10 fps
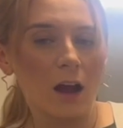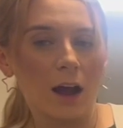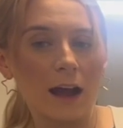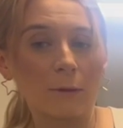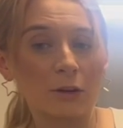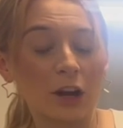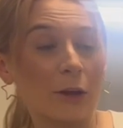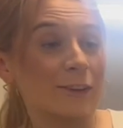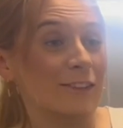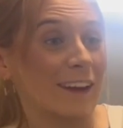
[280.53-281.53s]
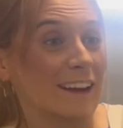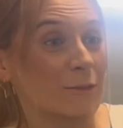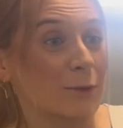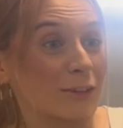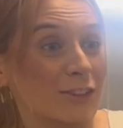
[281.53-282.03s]
I'm gonna go see if I can
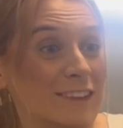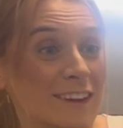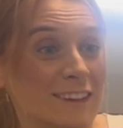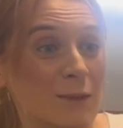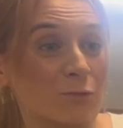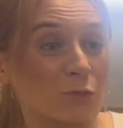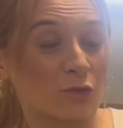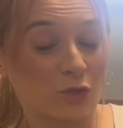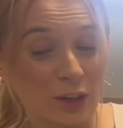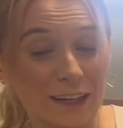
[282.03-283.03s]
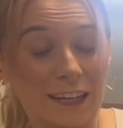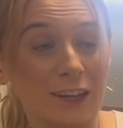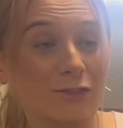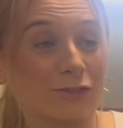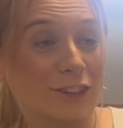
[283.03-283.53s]
have breakfast here because I'm really,
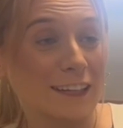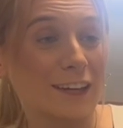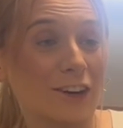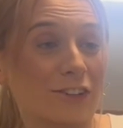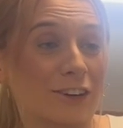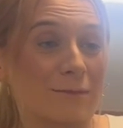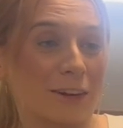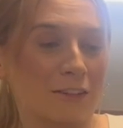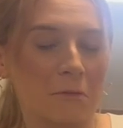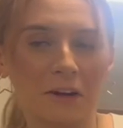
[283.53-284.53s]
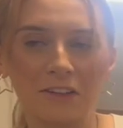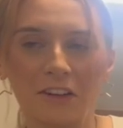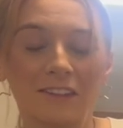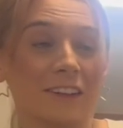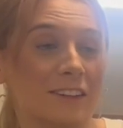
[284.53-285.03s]
really hungry. My stomach is
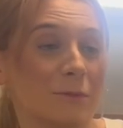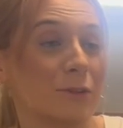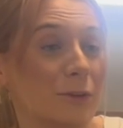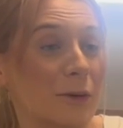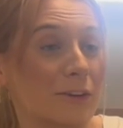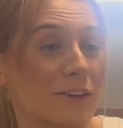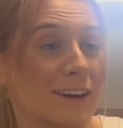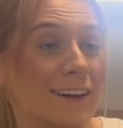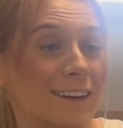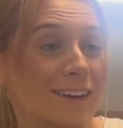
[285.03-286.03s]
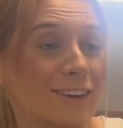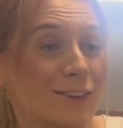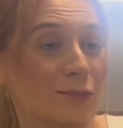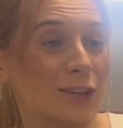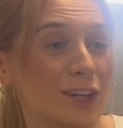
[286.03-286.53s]
hurting because I'm so hungry.
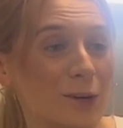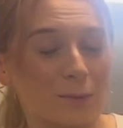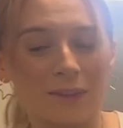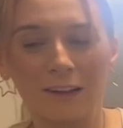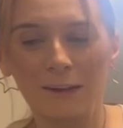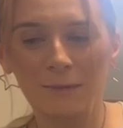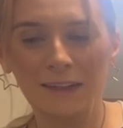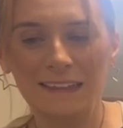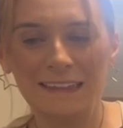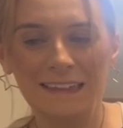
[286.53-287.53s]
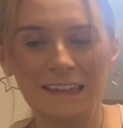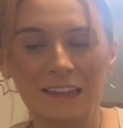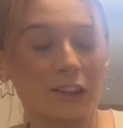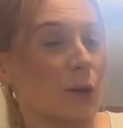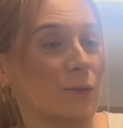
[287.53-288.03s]
So I'm really hoping they'll let me eat
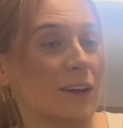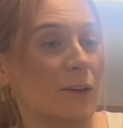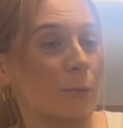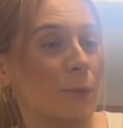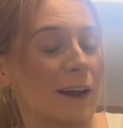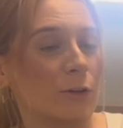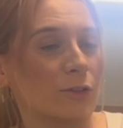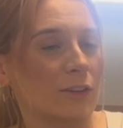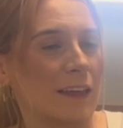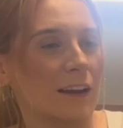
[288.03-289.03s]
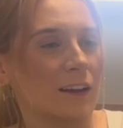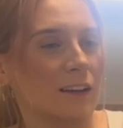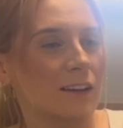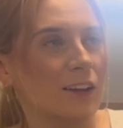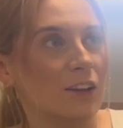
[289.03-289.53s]
at the hotel. But I also then
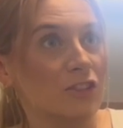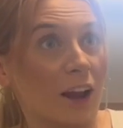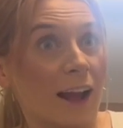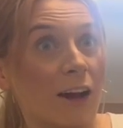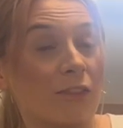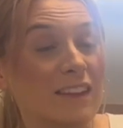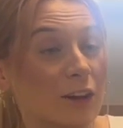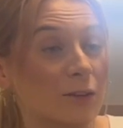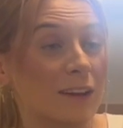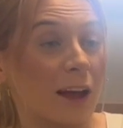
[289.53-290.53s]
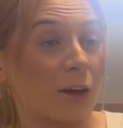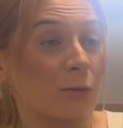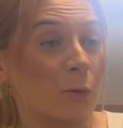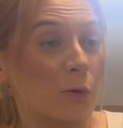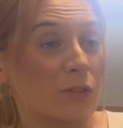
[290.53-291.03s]
gonna check out this
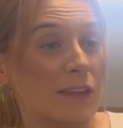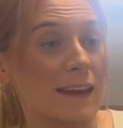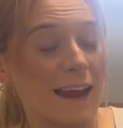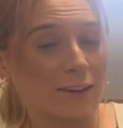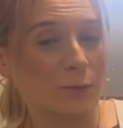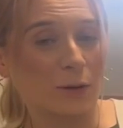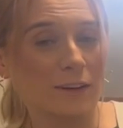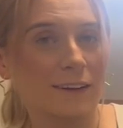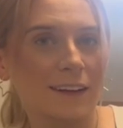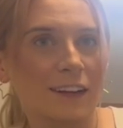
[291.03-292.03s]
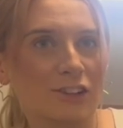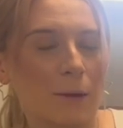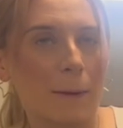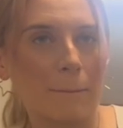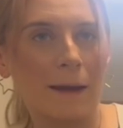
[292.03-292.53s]
hotel, walk to the next one,
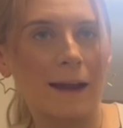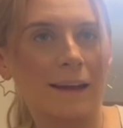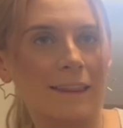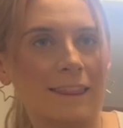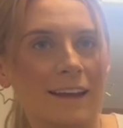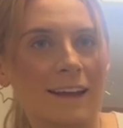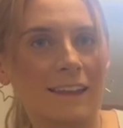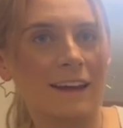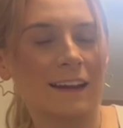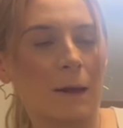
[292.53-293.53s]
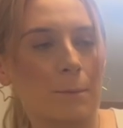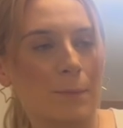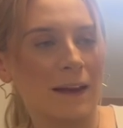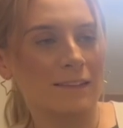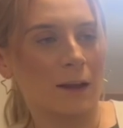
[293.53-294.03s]
check my bag in there, and then I get
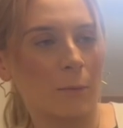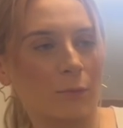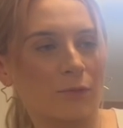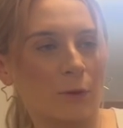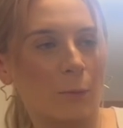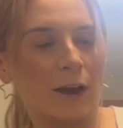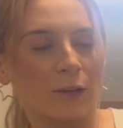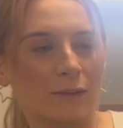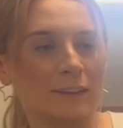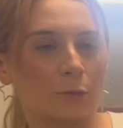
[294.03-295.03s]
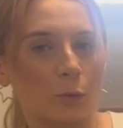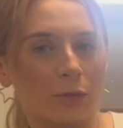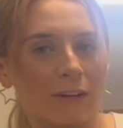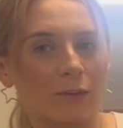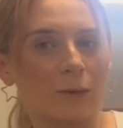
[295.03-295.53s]
picked up somewhere else. I need to walk
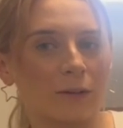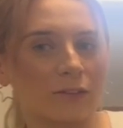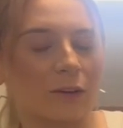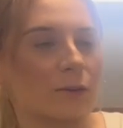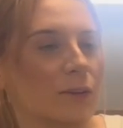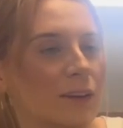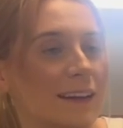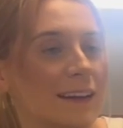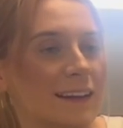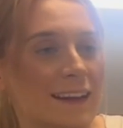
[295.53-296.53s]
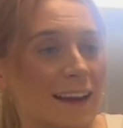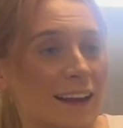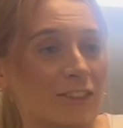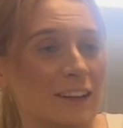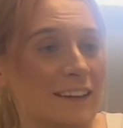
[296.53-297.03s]
there as well. So yeah,
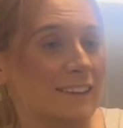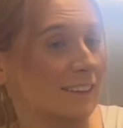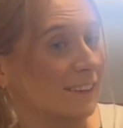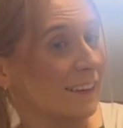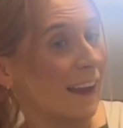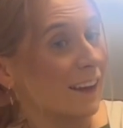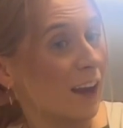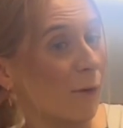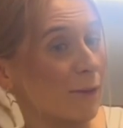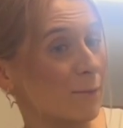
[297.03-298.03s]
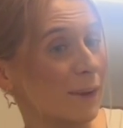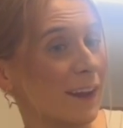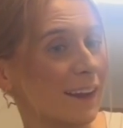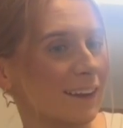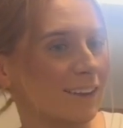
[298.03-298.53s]
I really need to get going. But
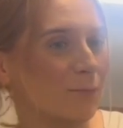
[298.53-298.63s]
yeah,